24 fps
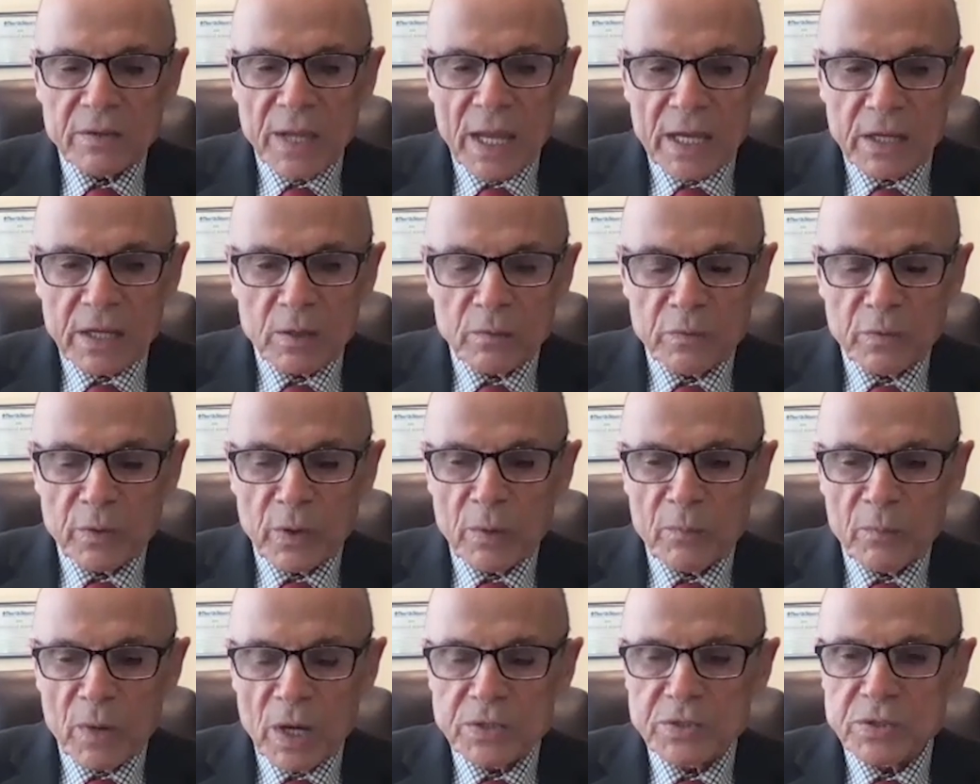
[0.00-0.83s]
Thank you
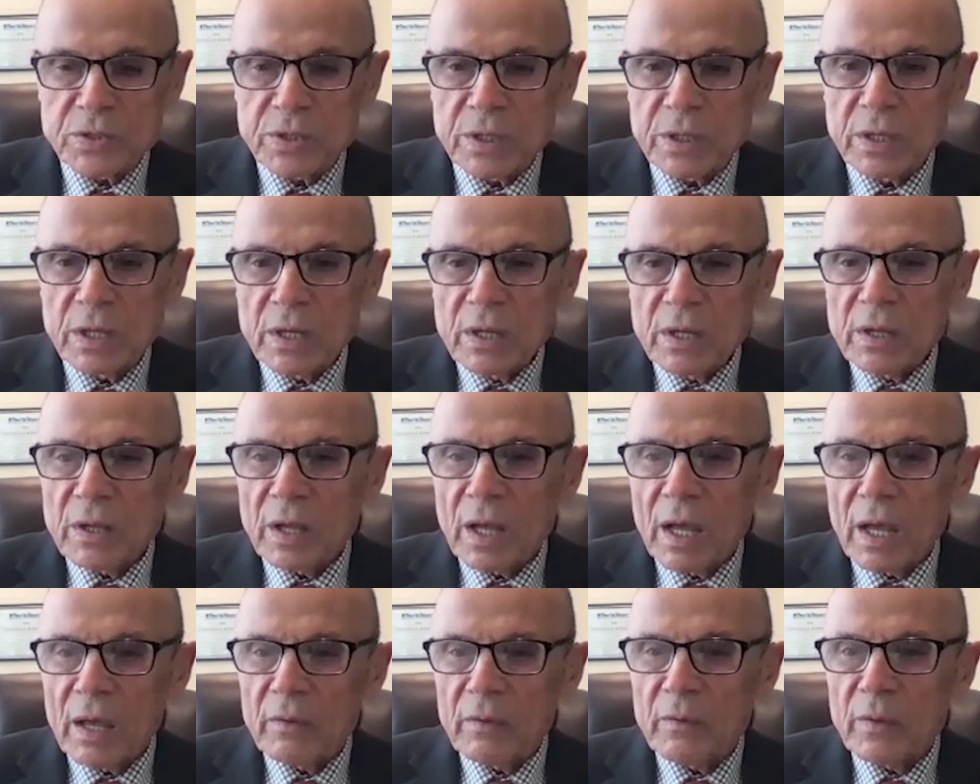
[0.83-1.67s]
very much and
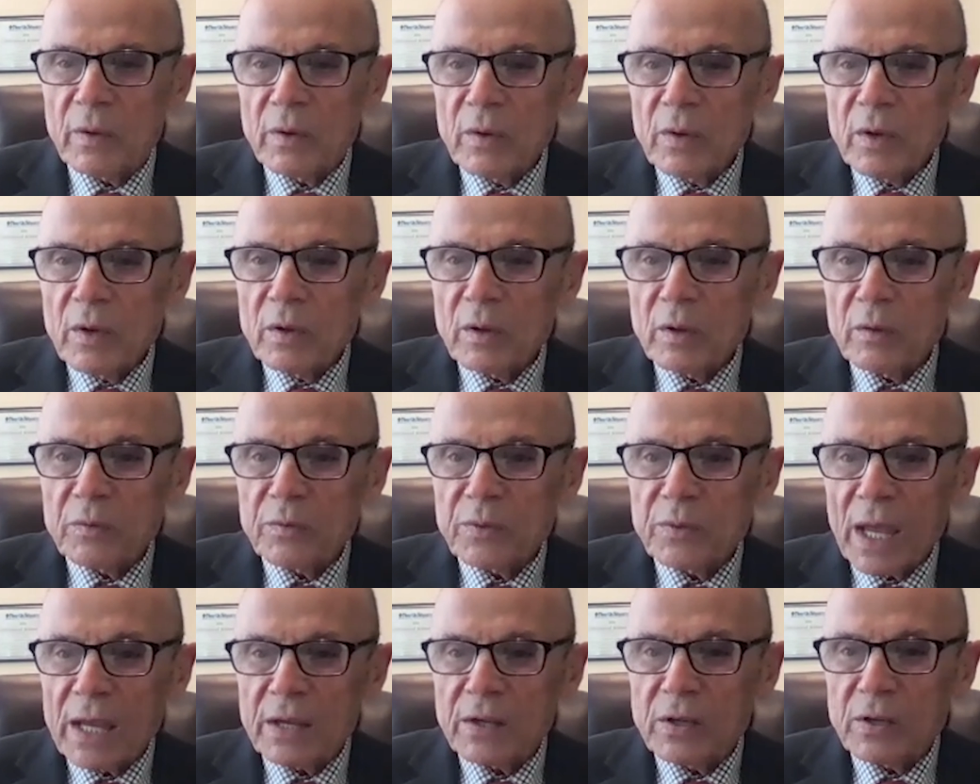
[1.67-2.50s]
uh,
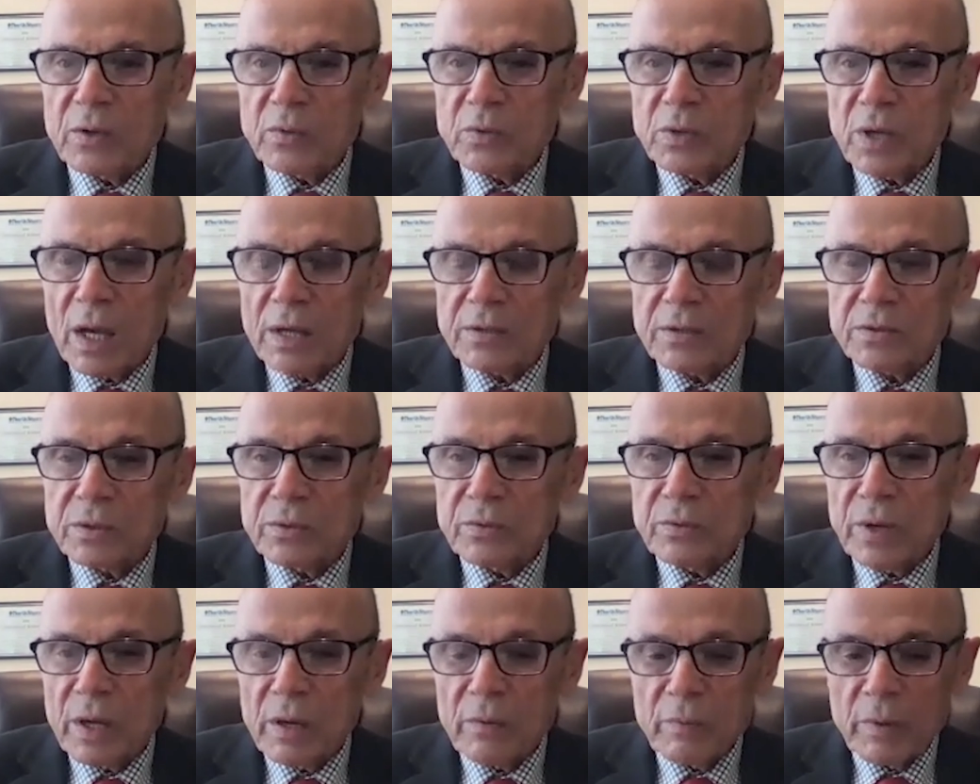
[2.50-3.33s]
thank you,
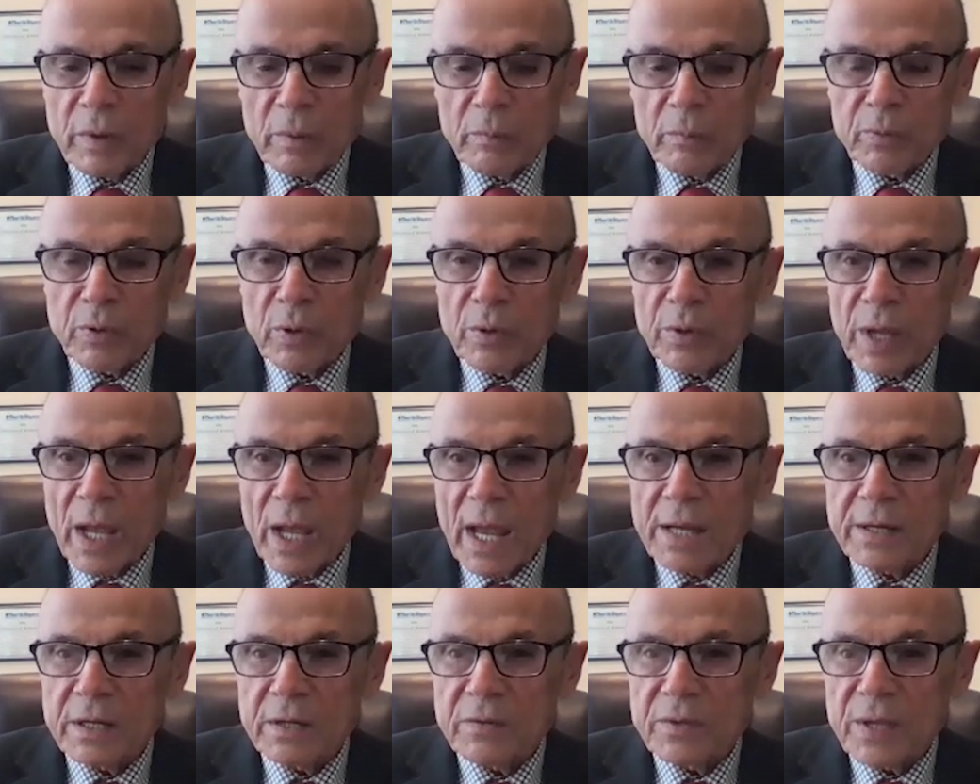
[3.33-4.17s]
Dr. Uh,
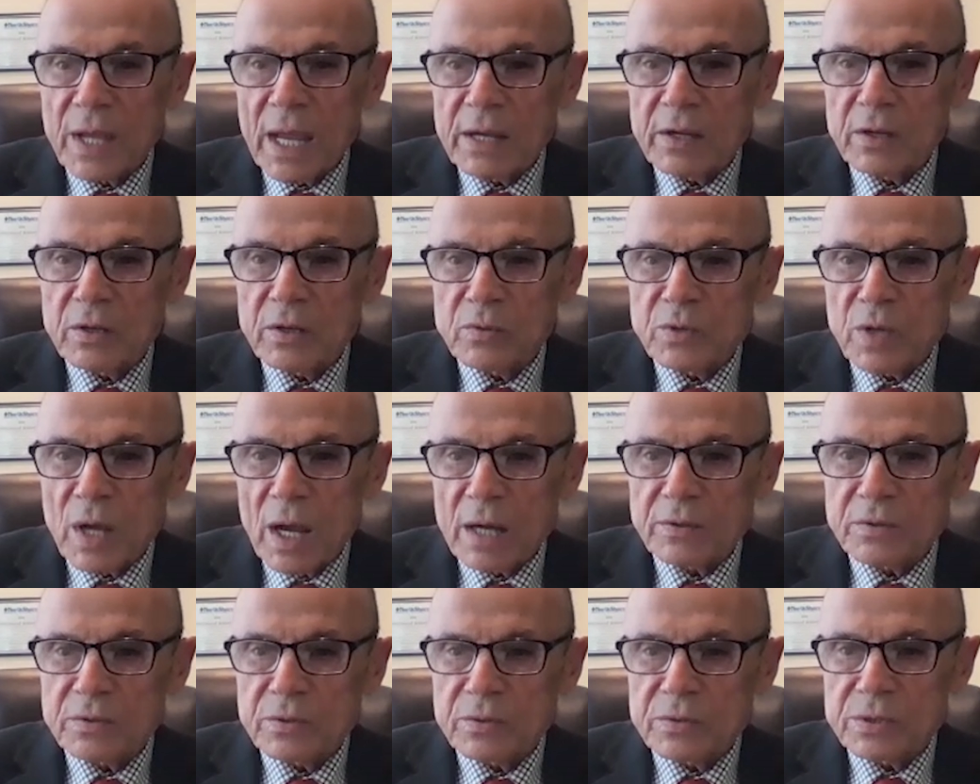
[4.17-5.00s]
Prodan, and thank you,
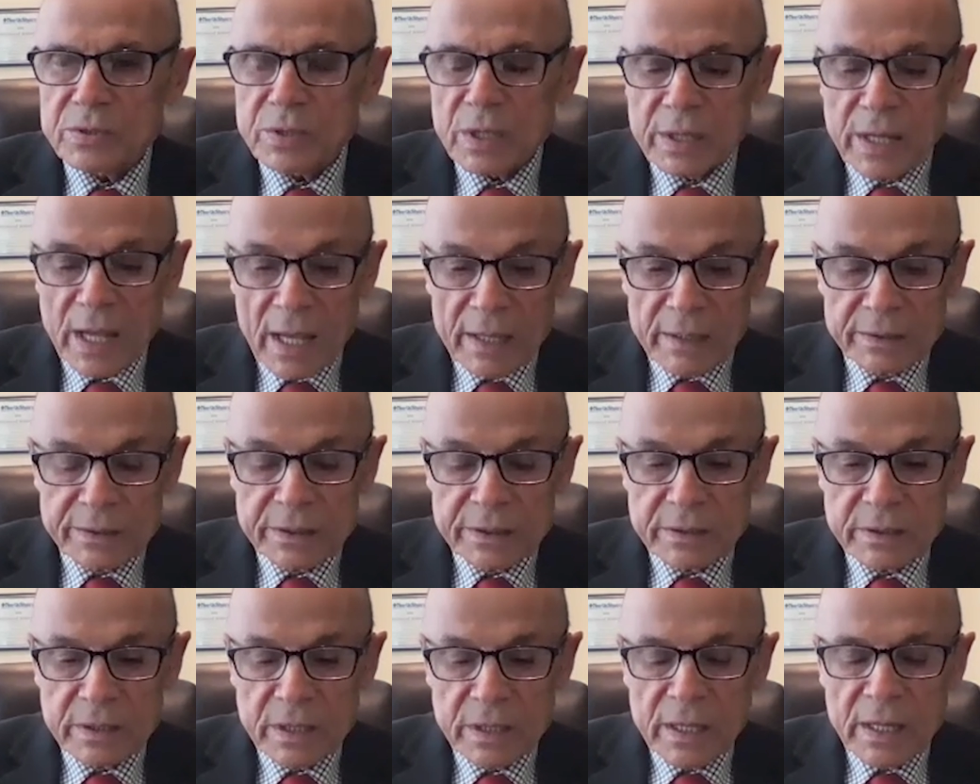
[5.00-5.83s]
Dr.
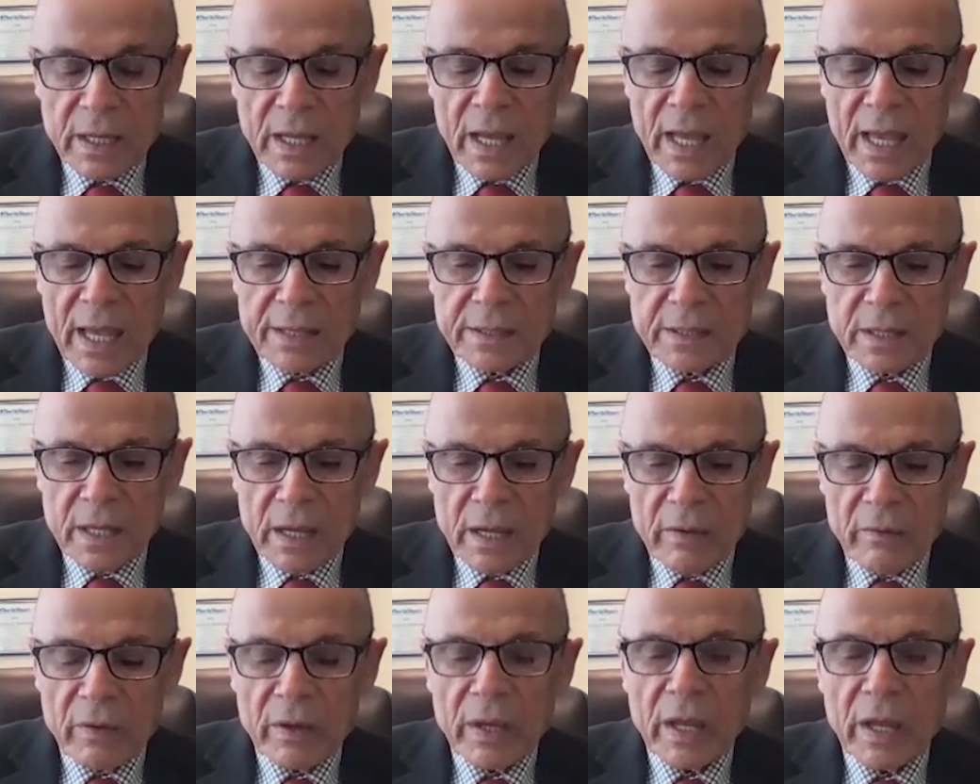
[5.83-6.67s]
Stadalbin, and
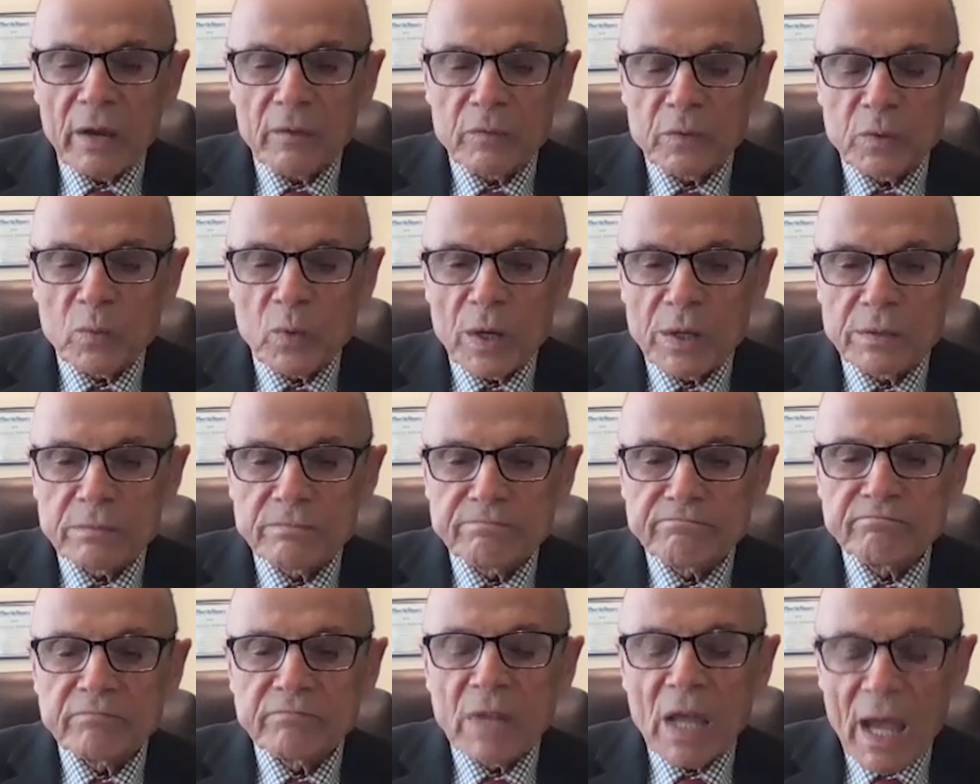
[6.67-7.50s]
uh, everyone.
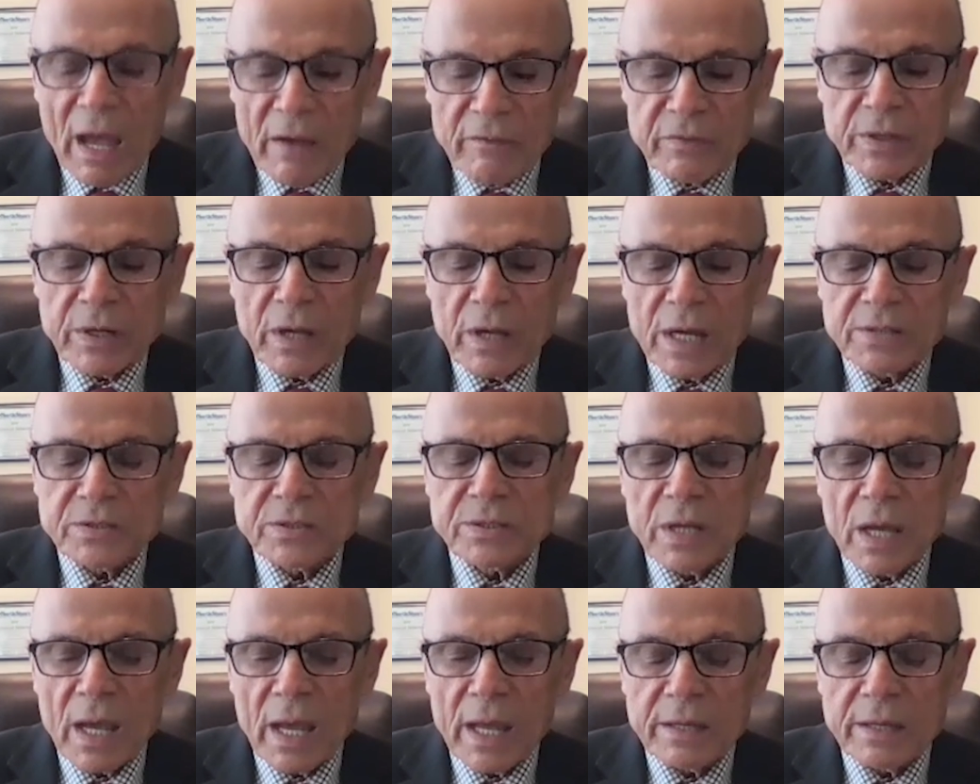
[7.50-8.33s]
Have a
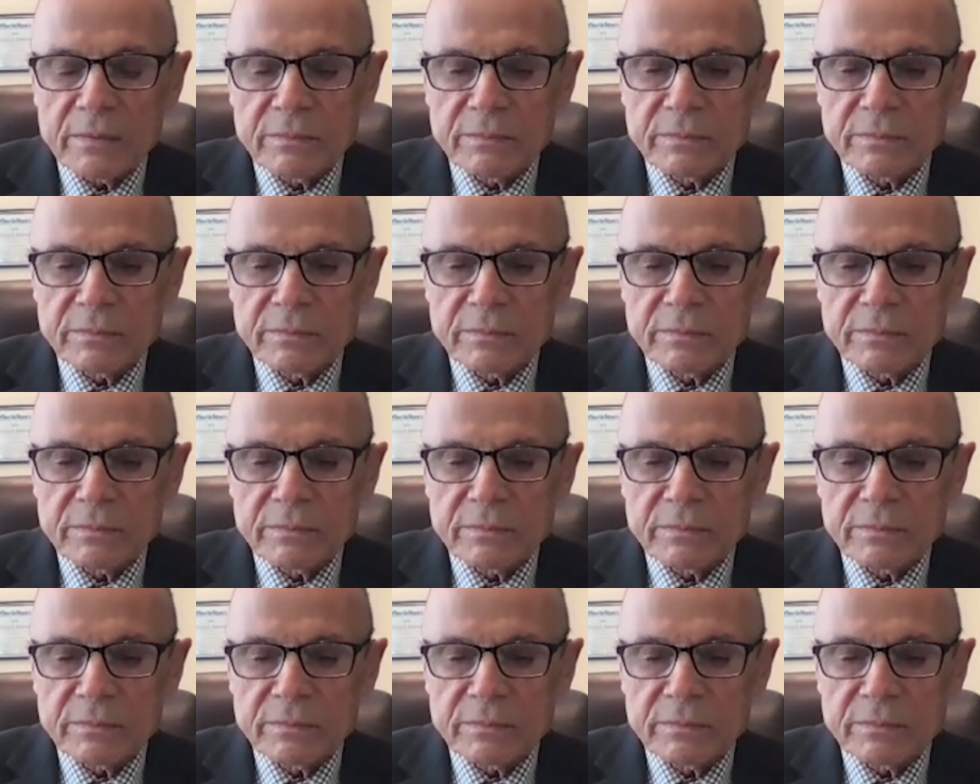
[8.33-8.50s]
nice day.